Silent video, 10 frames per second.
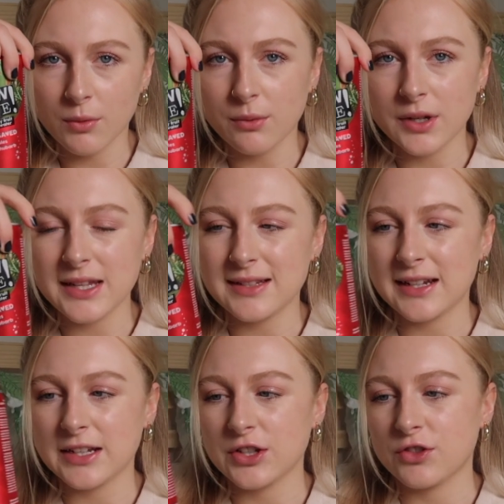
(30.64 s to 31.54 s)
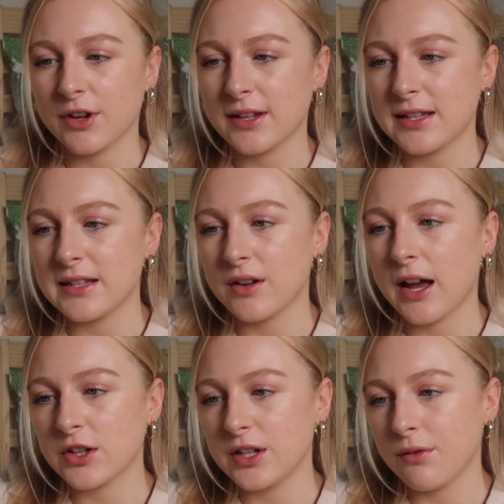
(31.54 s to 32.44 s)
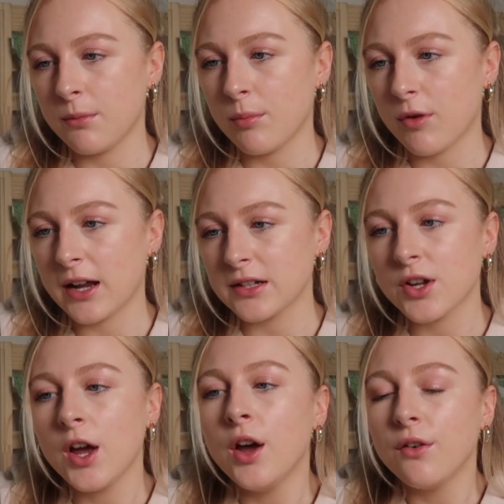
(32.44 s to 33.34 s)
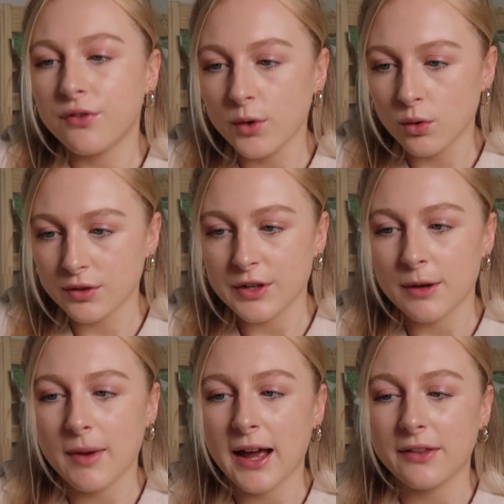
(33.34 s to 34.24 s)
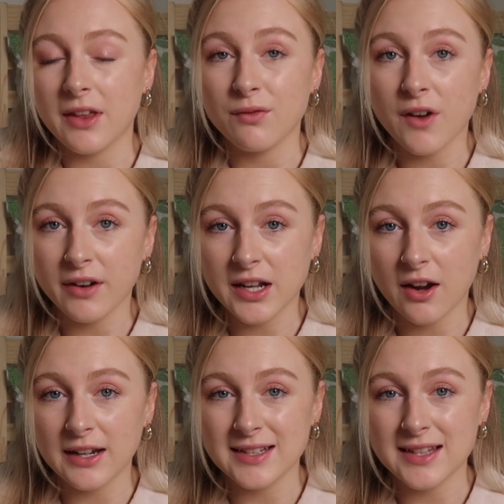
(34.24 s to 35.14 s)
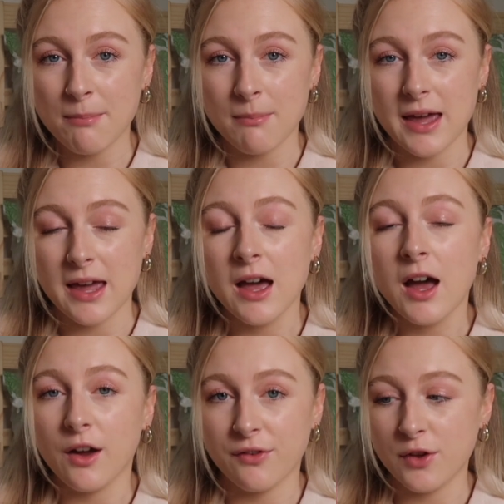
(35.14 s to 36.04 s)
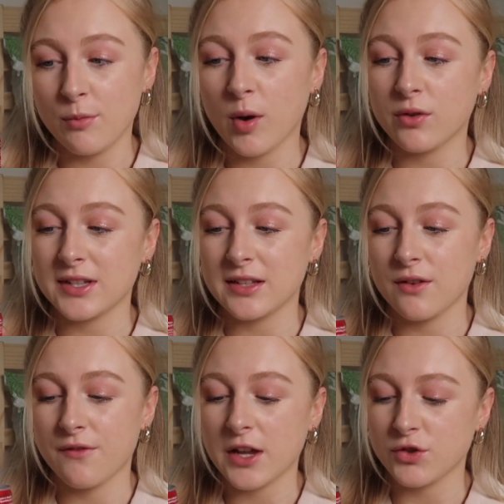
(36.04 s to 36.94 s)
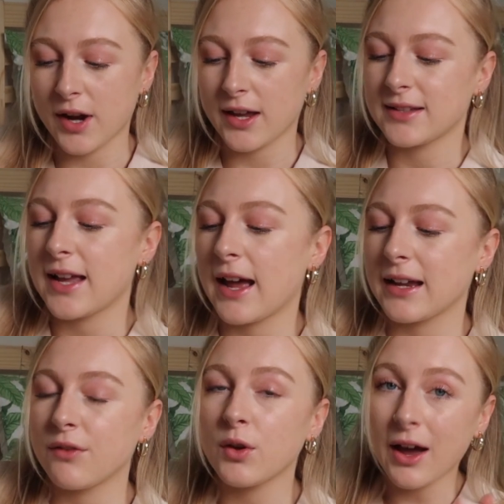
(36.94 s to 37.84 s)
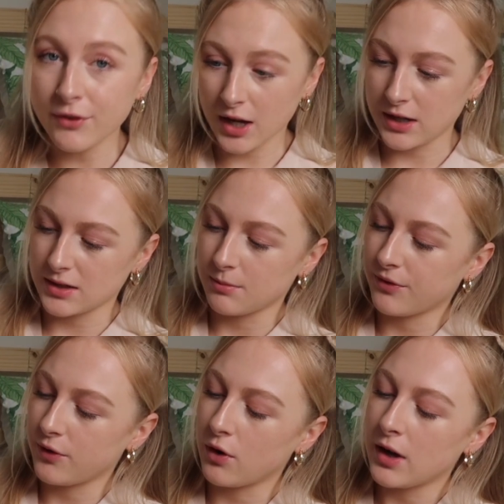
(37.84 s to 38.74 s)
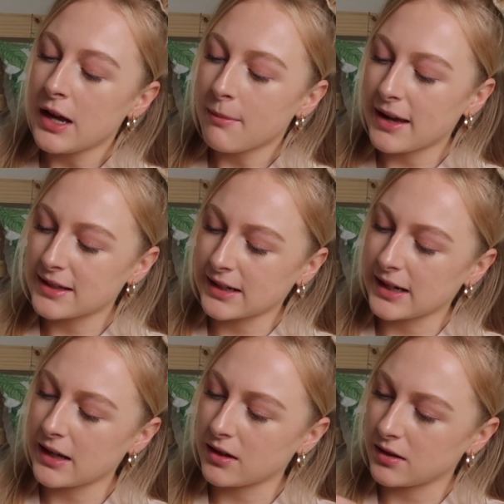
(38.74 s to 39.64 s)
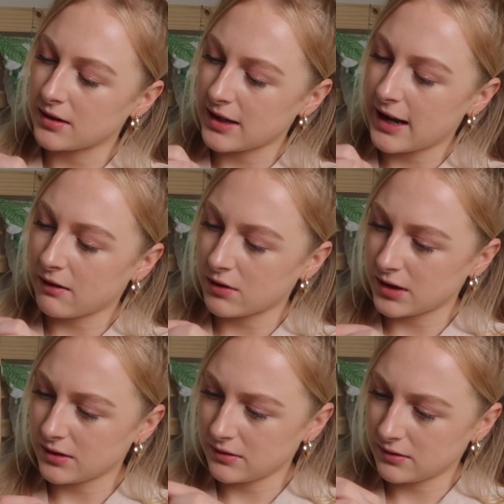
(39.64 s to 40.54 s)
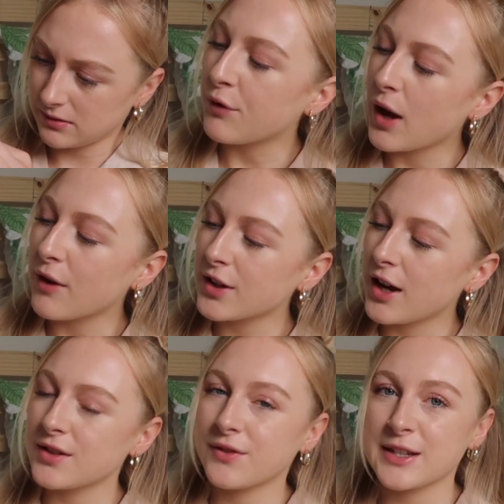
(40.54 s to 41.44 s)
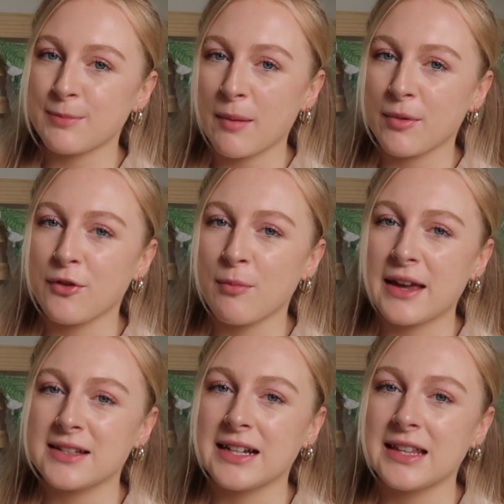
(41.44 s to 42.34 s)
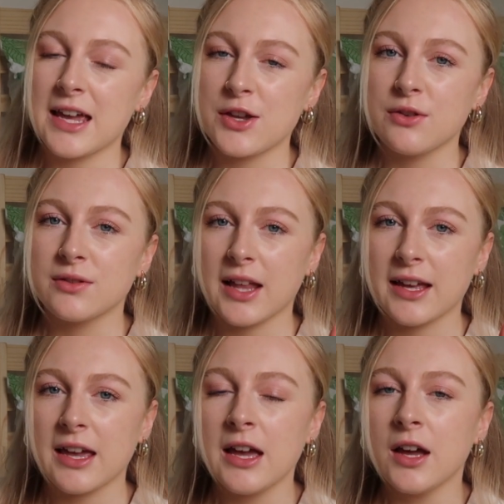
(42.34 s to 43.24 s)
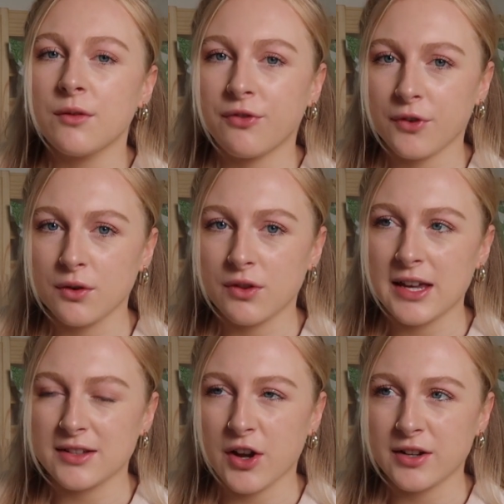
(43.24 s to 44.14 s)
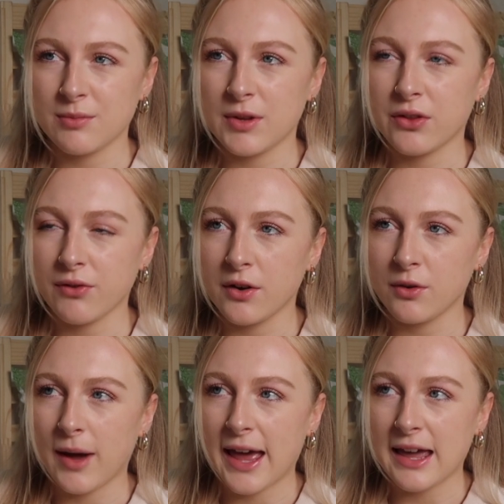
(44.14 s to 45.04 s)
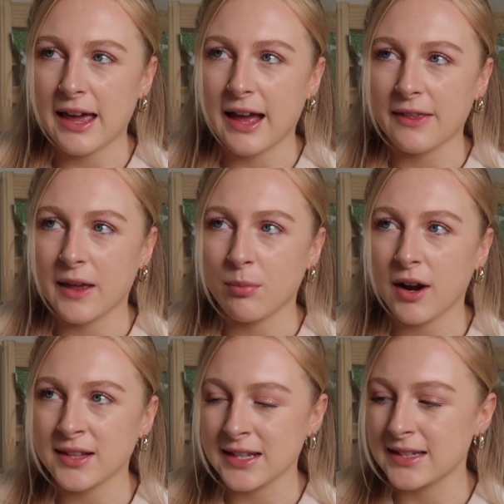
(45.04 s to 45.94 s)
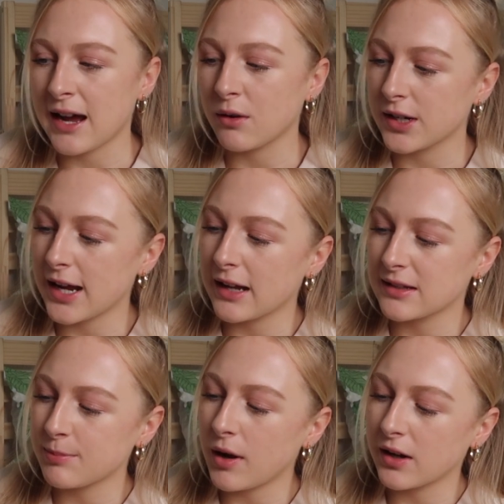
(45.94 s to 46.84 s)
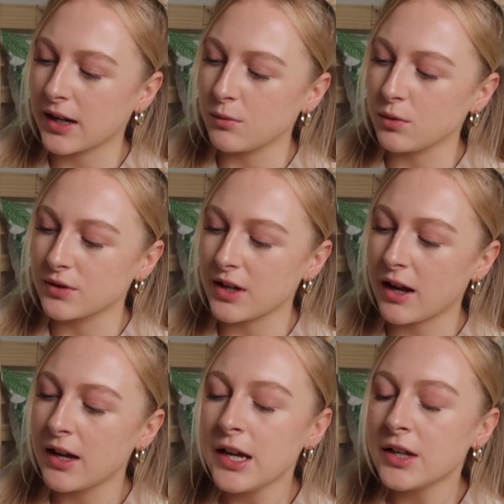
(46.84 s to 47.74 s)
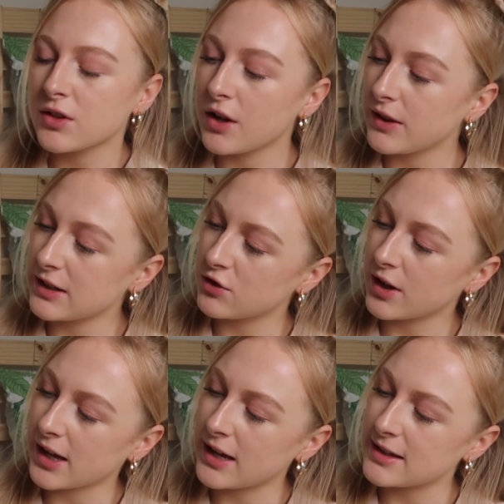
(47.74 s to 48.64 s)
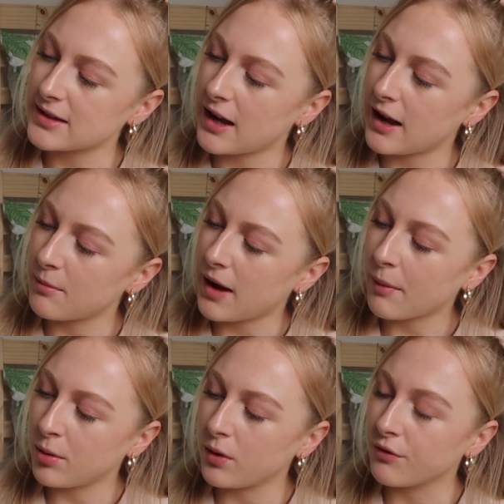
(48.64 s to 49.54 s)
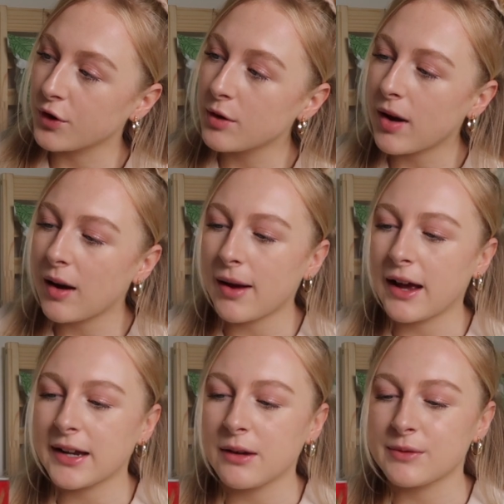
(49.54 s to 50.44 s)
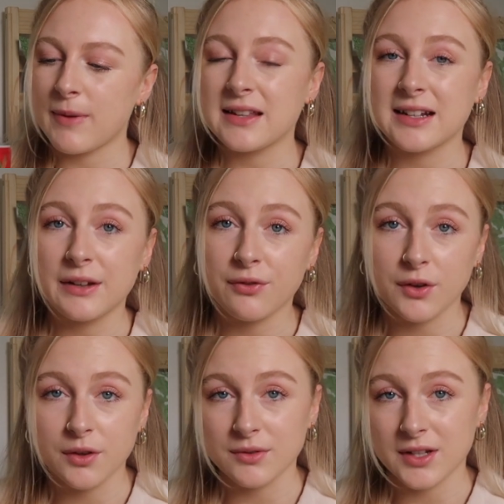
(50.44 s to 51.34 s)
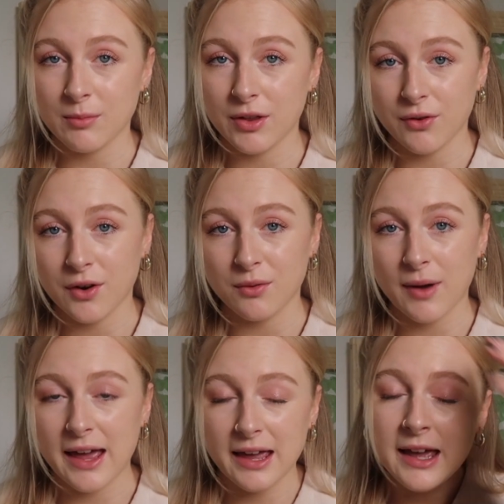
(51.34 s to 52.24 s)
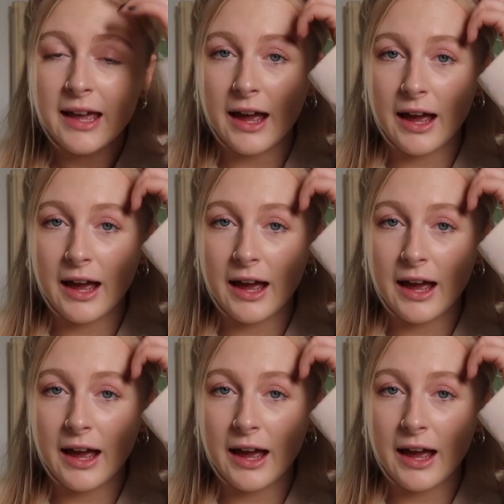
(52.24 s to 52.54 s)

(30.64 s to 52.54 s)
with one of these delicious drinks. These are actually from the brand Flawsome, and they very kindly sent me a few boxes of their drinks. And if you haven't heard of them before, basically, oh, there's a hair on it. If you haven't heard of this brand before, basically they use like fruit that is going to be thrown away, and they press it down and add sparkling water. So this drink is apple and rhubarb, and it was basically fruit that was going to be thrown away